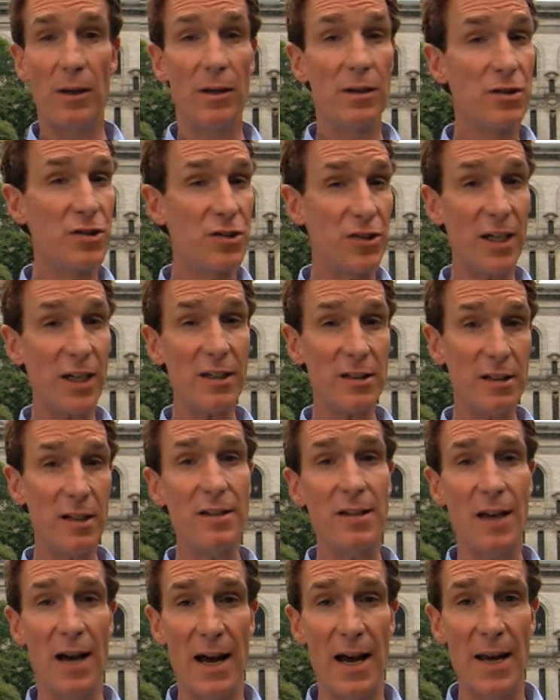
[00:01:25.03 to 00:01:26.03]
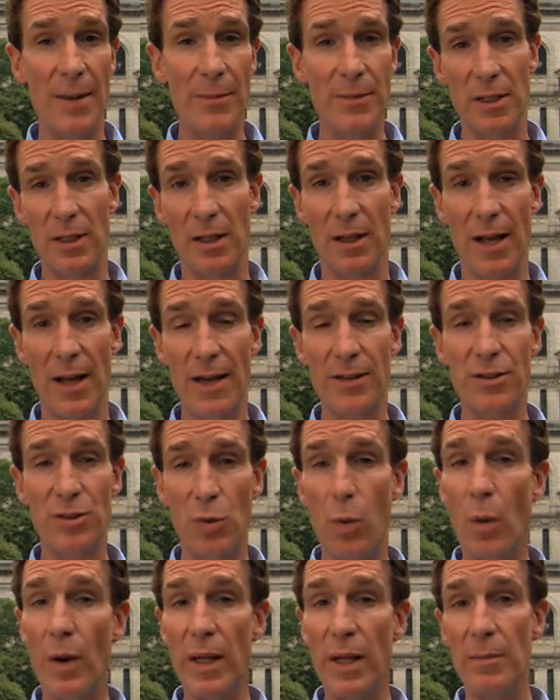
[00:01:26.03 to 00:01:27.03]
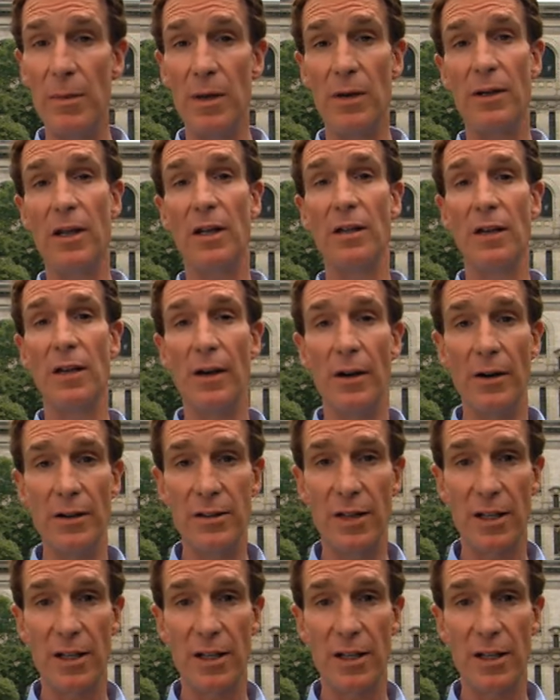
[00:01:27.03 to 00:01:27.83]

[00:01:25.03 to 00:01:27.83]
60 times in the last 20 million years.